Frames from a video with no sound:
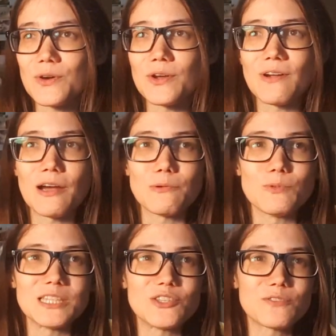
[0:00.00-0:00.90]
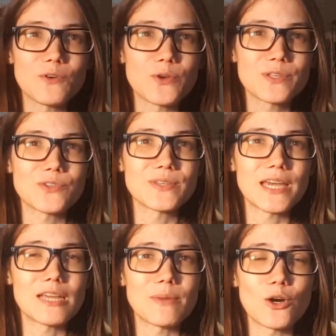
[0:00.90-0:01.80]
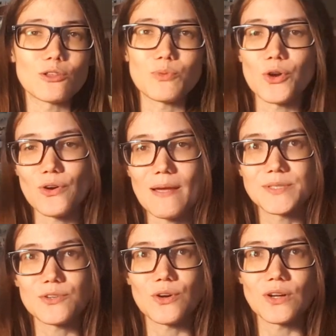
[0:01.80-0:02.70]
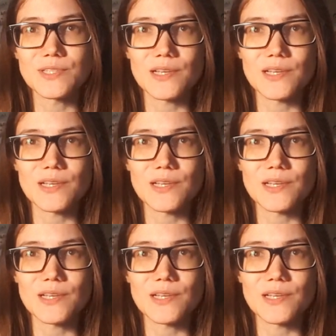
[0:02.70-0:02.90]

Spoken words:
I really just focused on getting my old programs across,